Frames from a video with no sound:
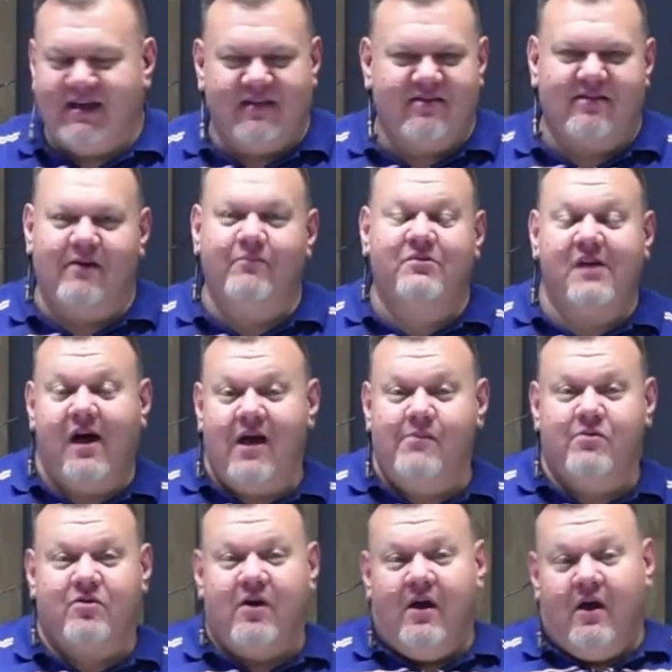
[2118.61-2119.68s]
And
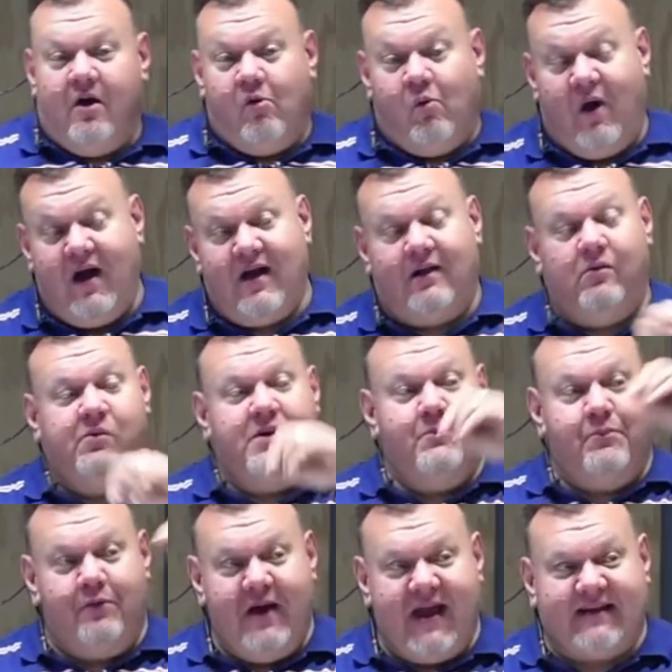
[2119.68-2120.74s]
sometimes while we're
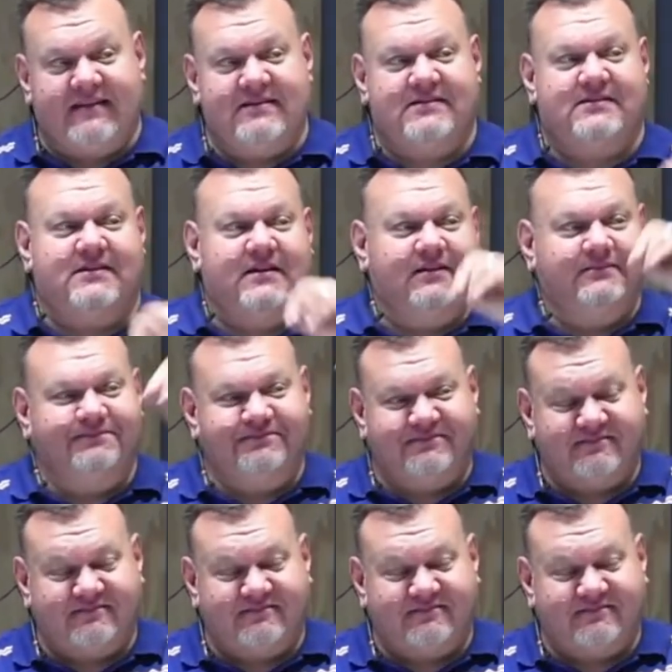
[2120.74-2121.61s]
practicing,